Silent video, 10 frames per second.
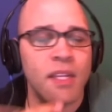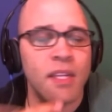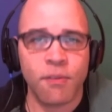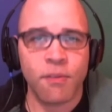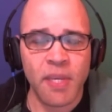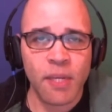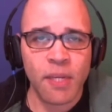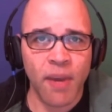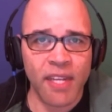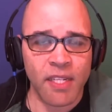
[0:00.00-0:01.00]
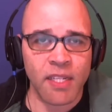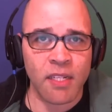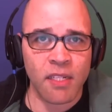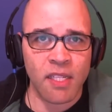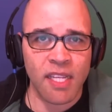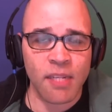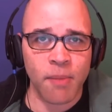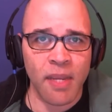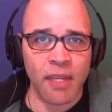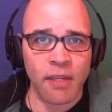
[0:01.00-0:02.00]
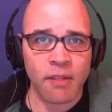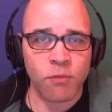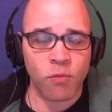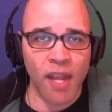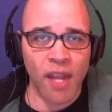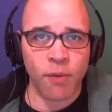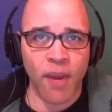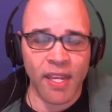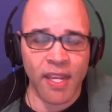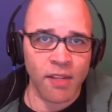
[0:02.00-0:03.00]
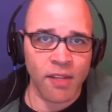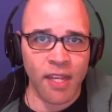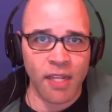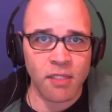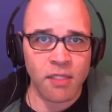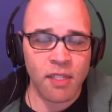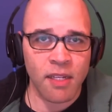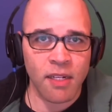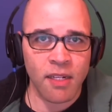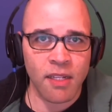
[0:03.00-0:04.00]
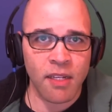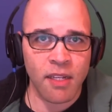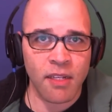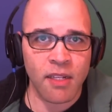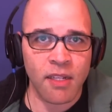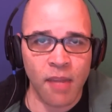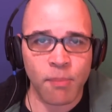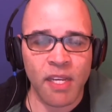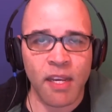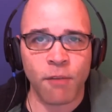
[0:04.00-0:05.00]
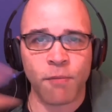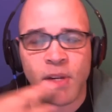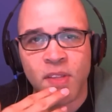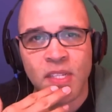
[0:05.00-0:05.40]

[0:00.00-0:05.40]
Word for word: For me, anyway, it didn't lead me right away into things. It let me kind of figure things